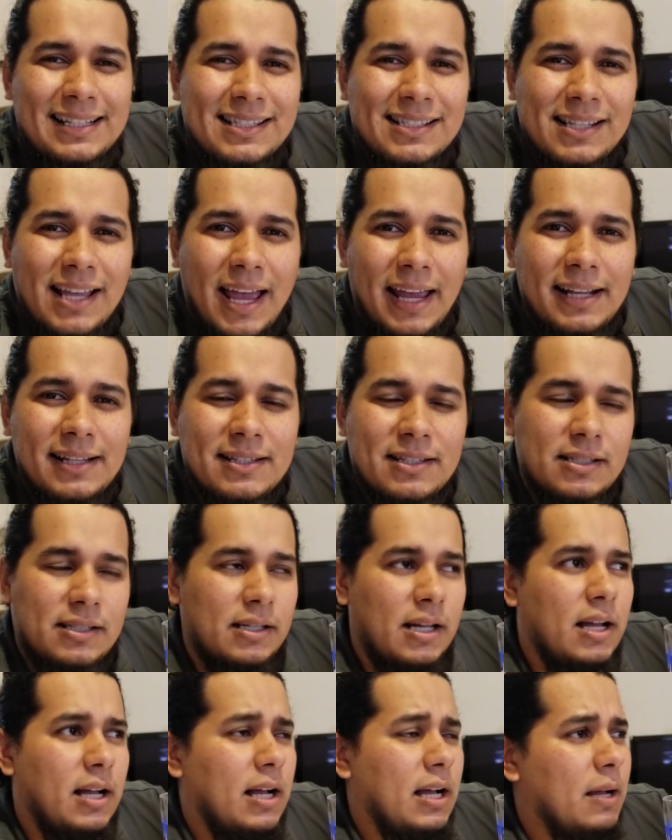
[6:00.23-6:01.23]
a science
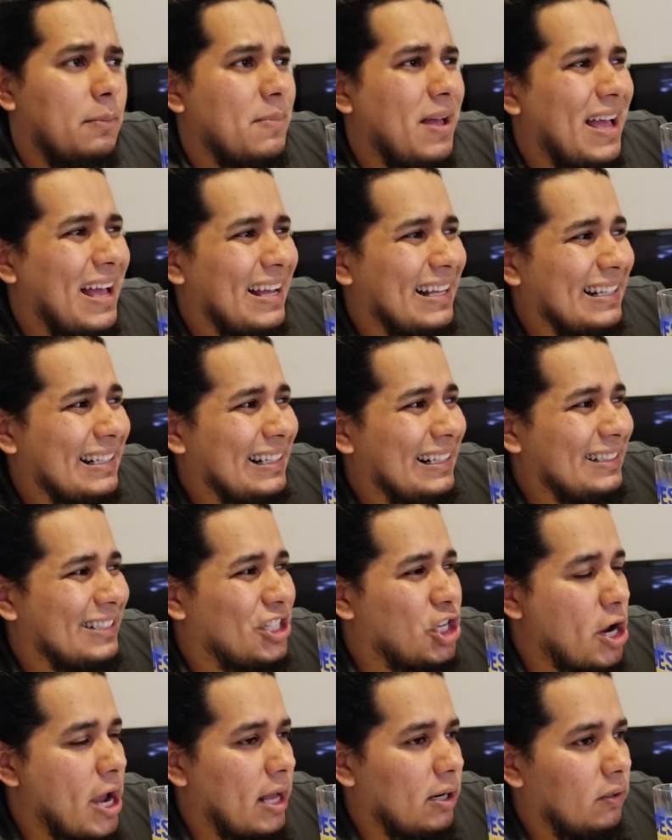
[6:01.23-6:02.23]
um,
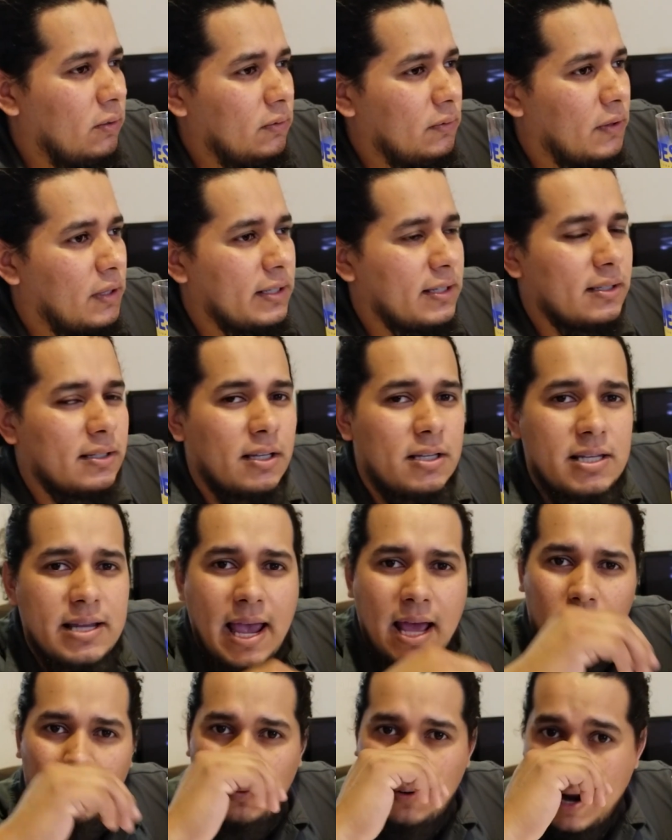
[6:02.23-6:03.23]
channel. This is a
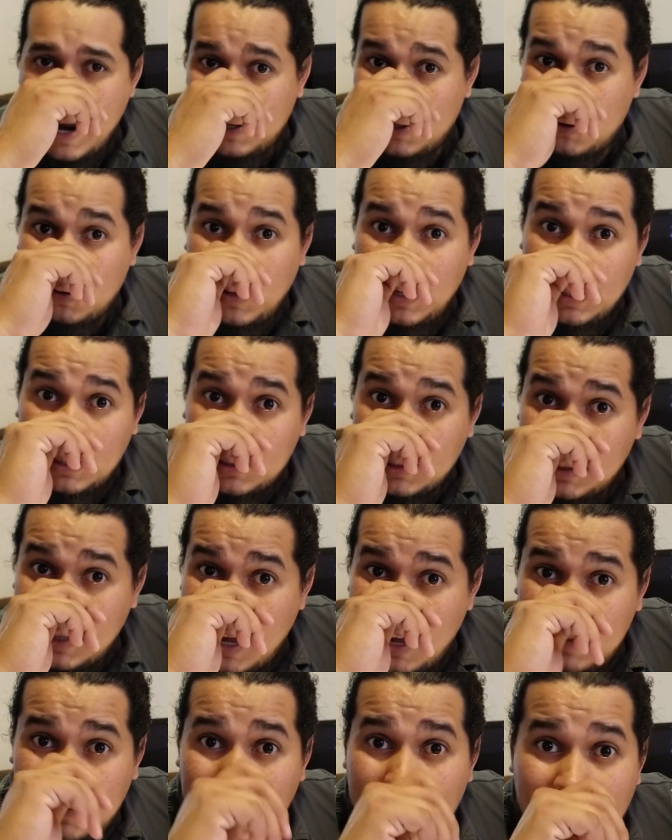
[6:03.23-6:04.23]
channel where I drink
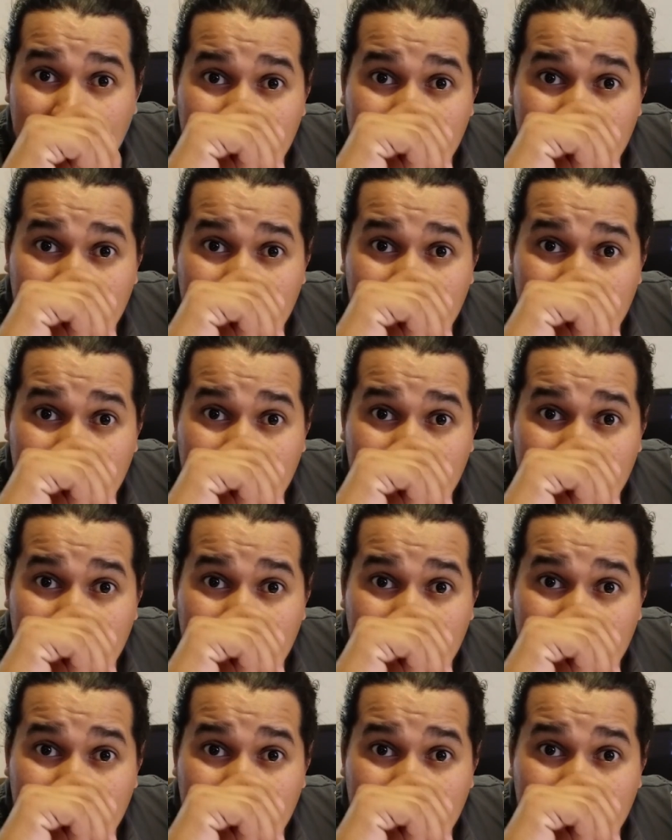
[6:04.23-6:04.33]
stuff,